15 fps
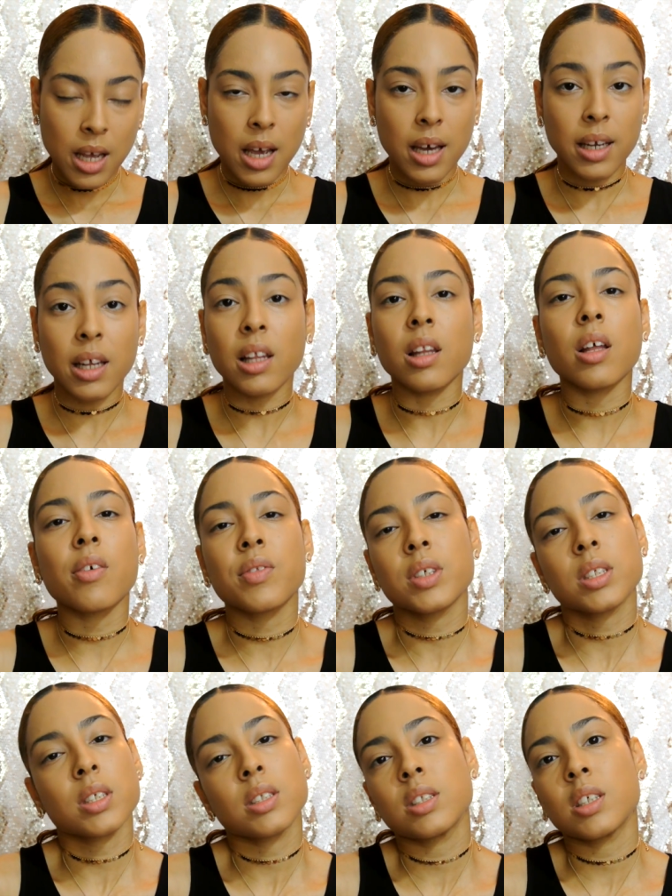and I love
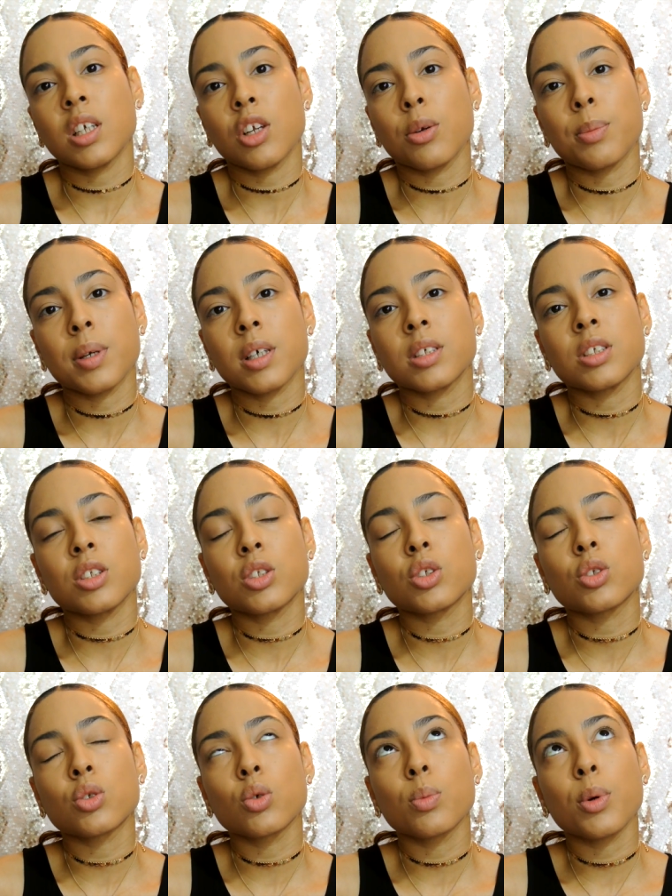this concealer because it's
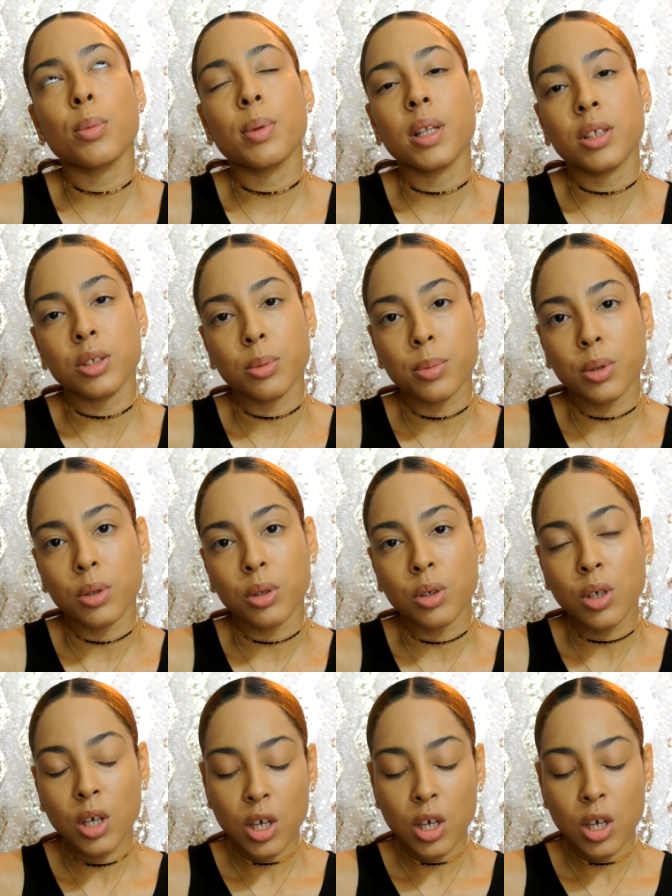super blendable,